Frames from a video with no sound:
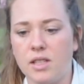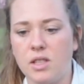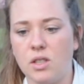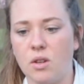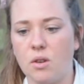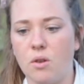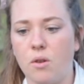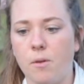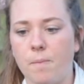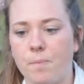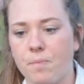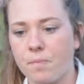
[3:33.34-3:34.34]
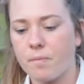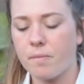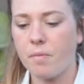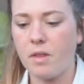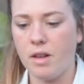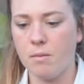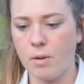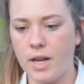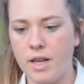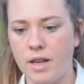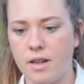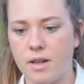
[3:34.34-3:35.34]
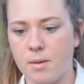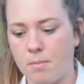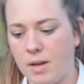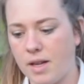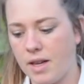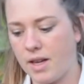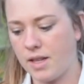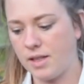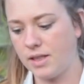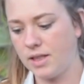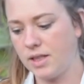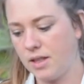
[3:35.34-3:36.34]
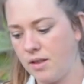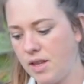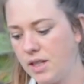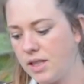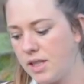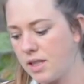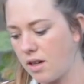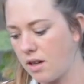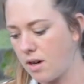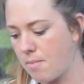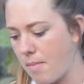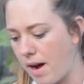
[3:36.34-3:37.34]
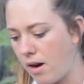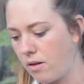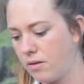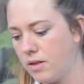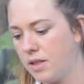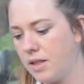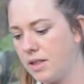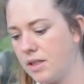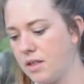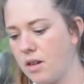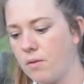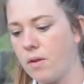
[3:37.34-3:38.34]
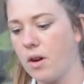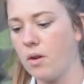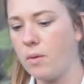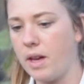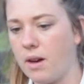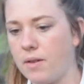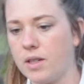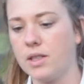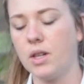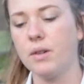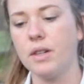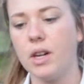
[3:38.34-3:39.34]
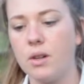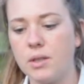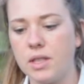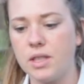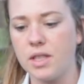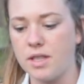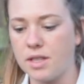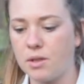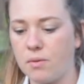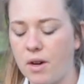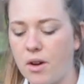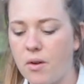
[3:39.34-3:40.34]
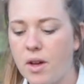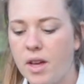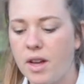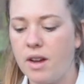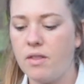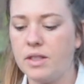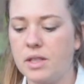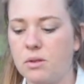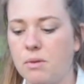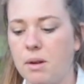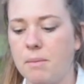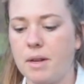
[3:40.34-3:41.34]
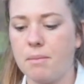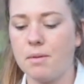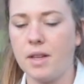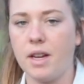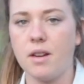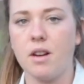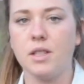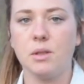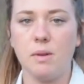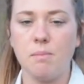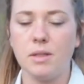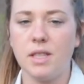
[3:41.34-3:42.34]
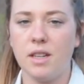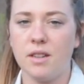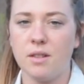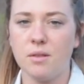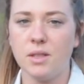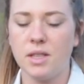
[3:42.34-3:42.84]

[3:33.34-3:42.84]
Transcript: So I'm right here because this is our mound, this is our row. We have our soaker hoses in this row, and this is where I'm going to plant our sweet potatoes.